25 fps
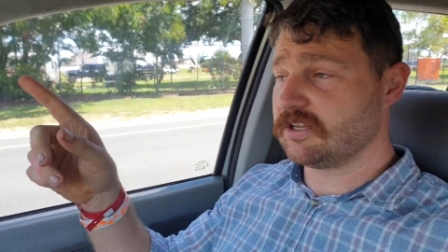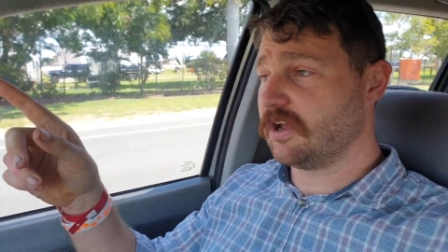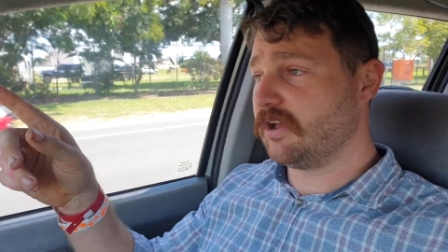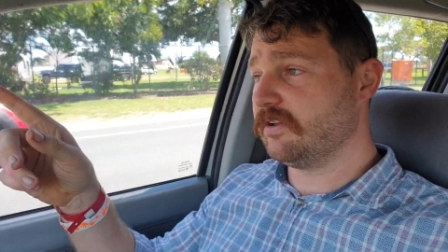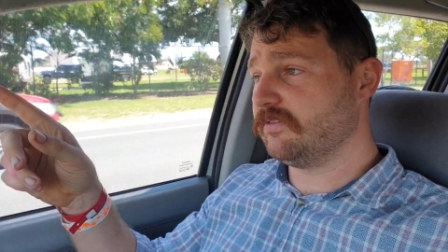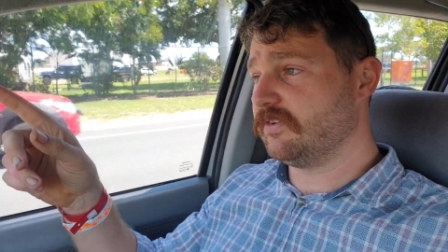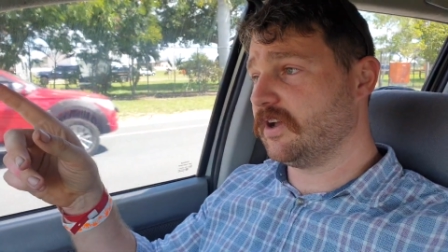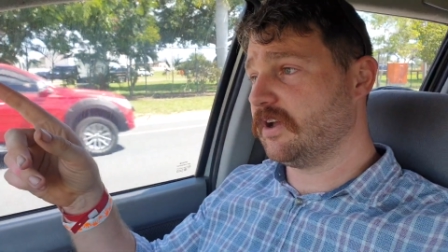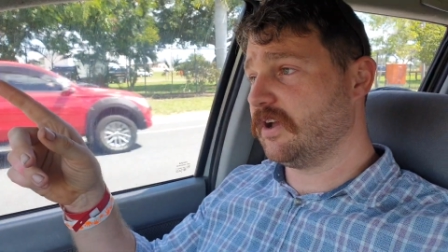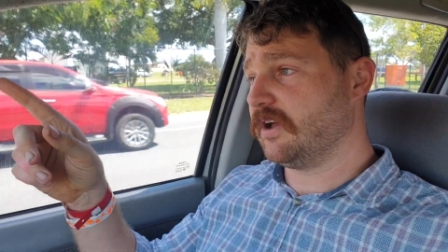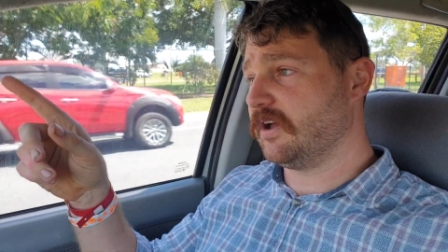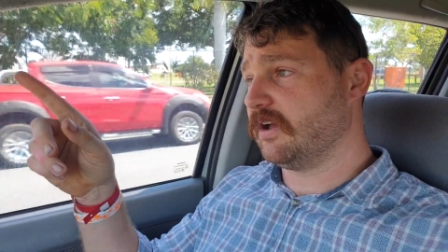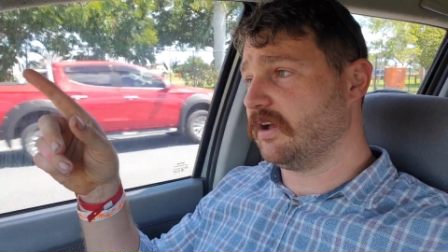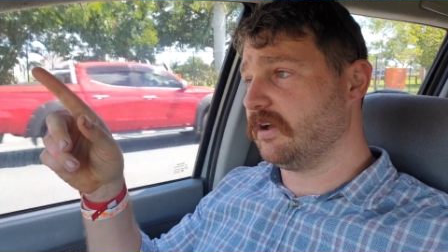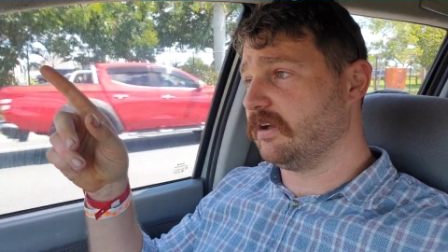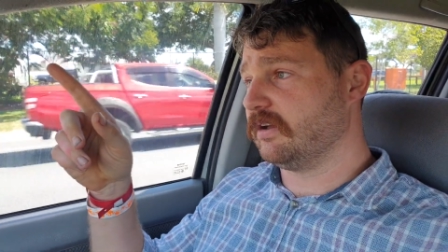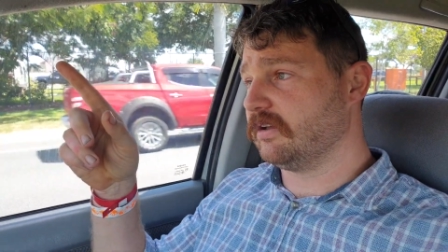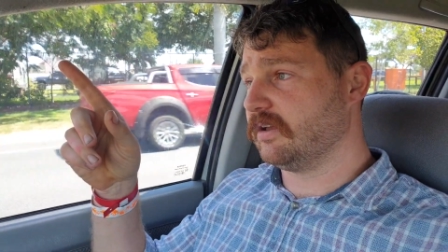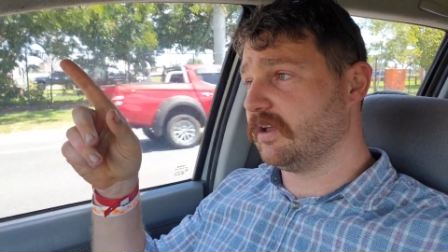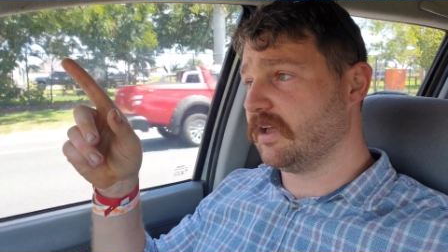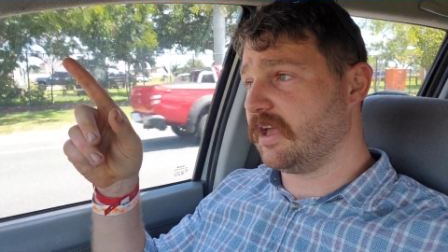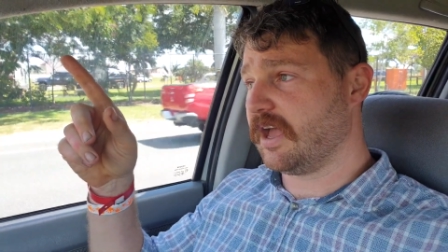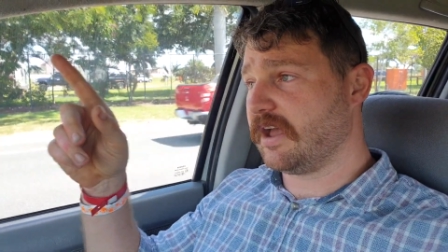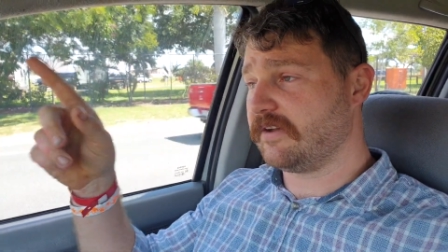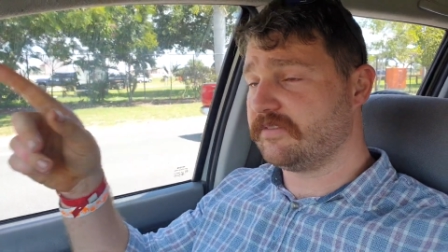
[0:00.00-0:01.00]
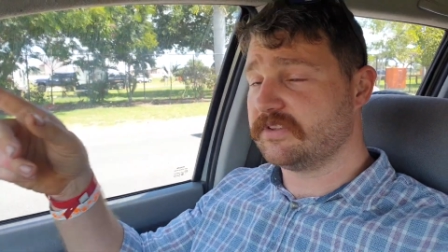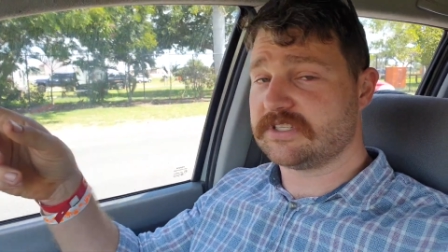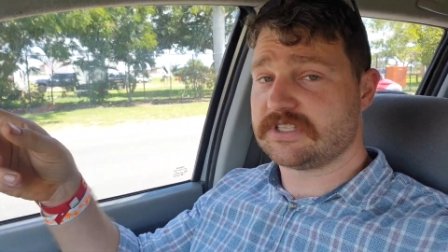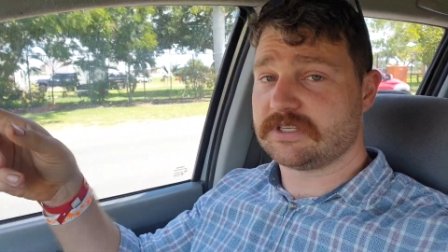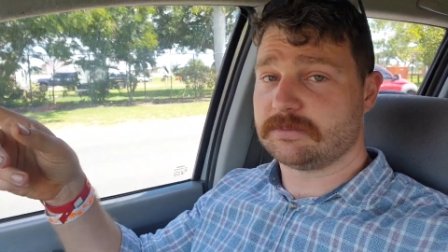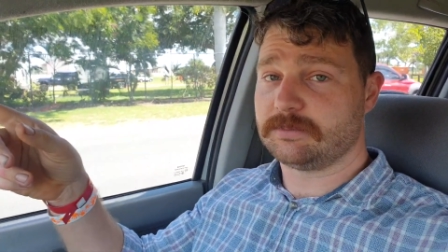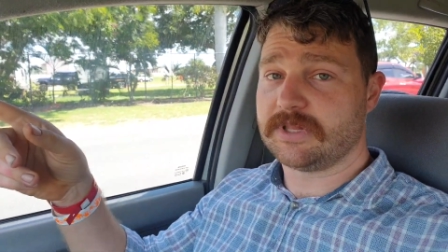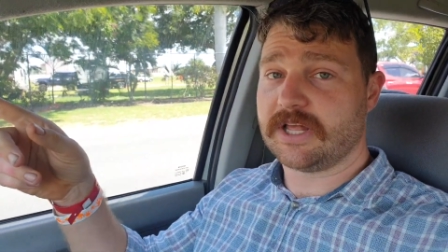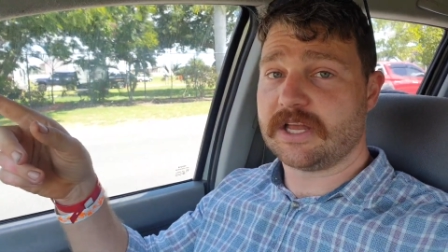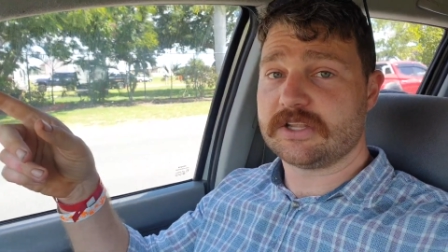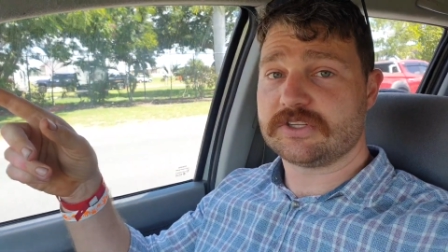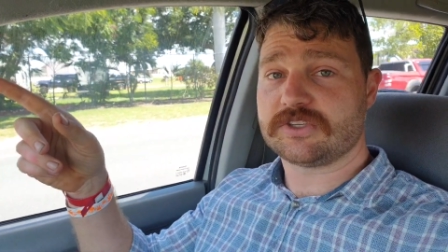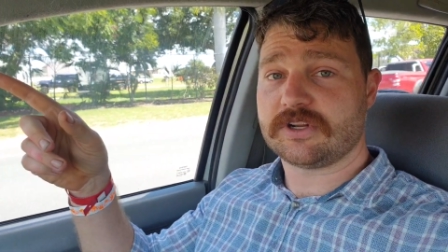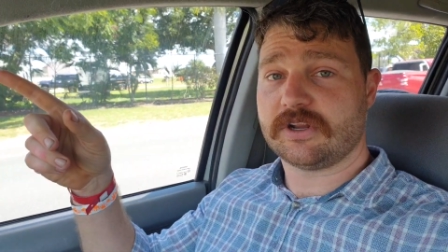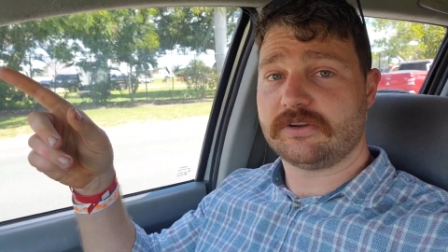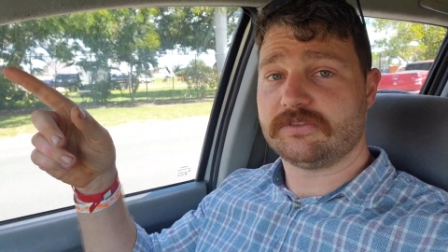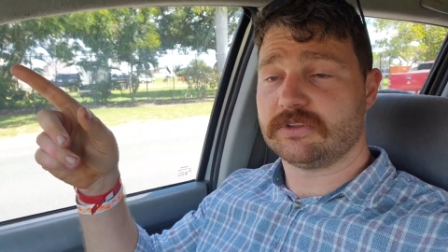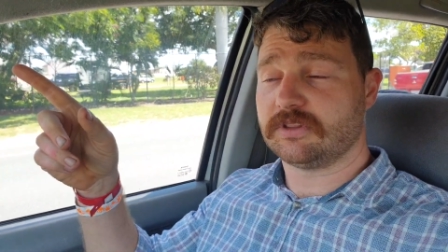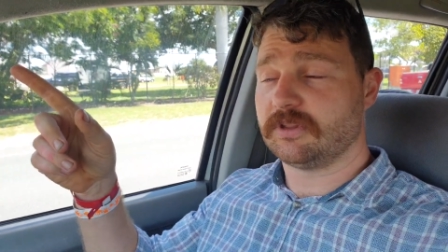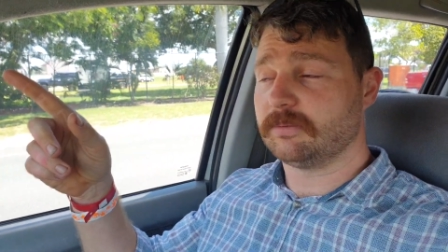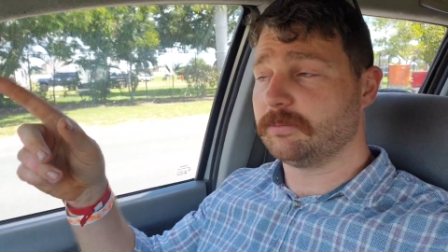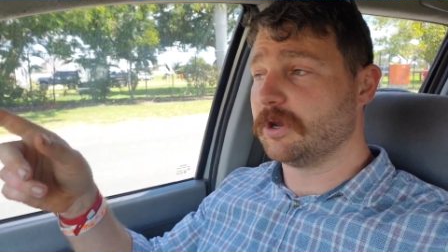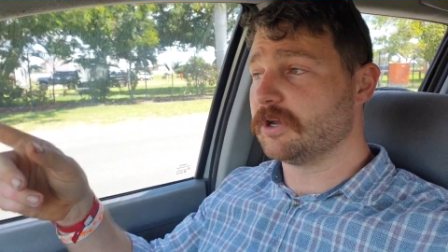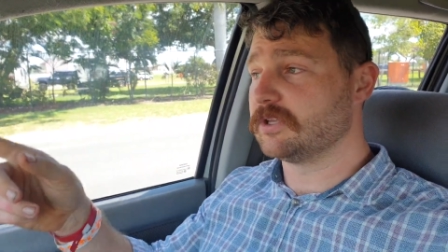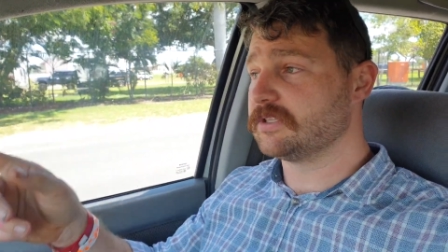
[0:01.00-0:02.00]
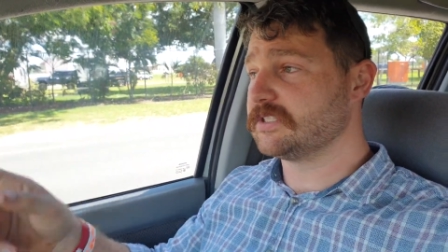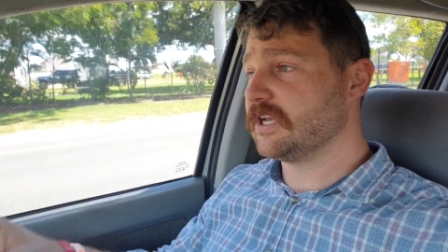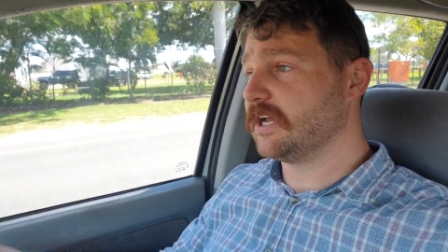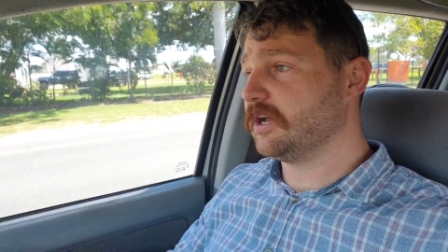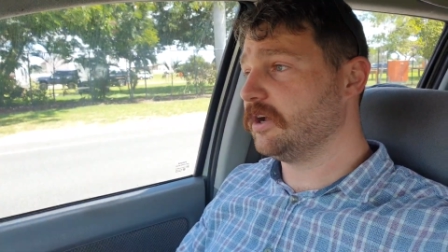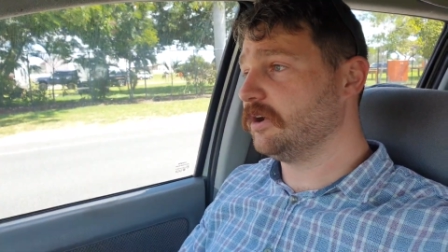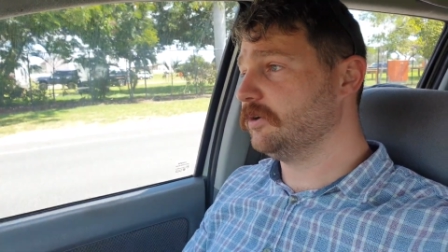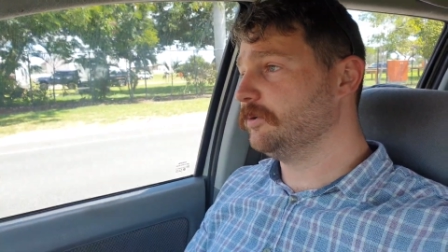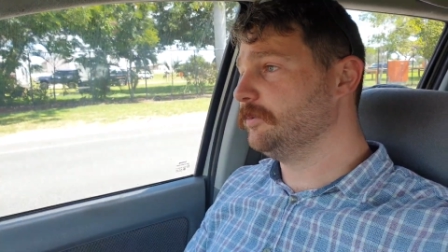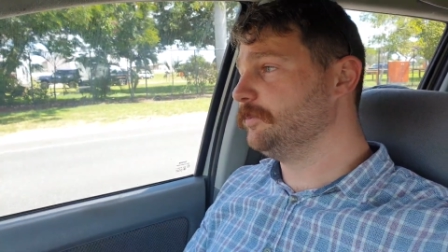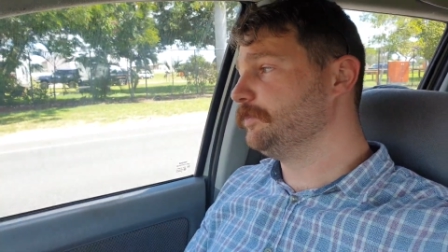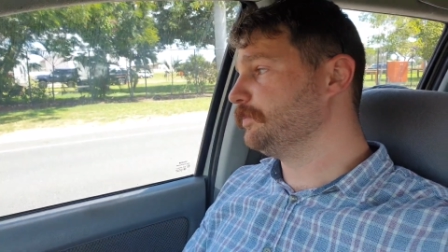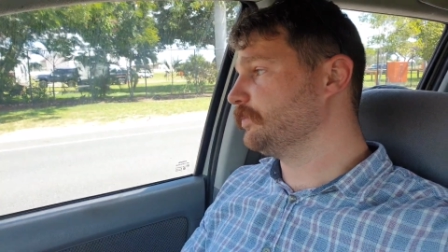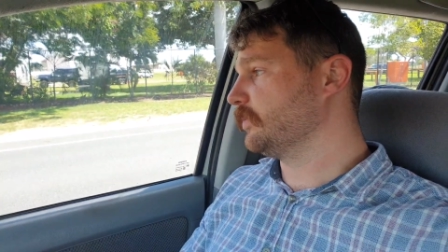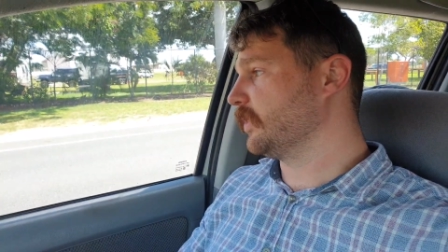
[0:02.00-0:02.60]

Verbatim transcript: over having some lunch over at the motel.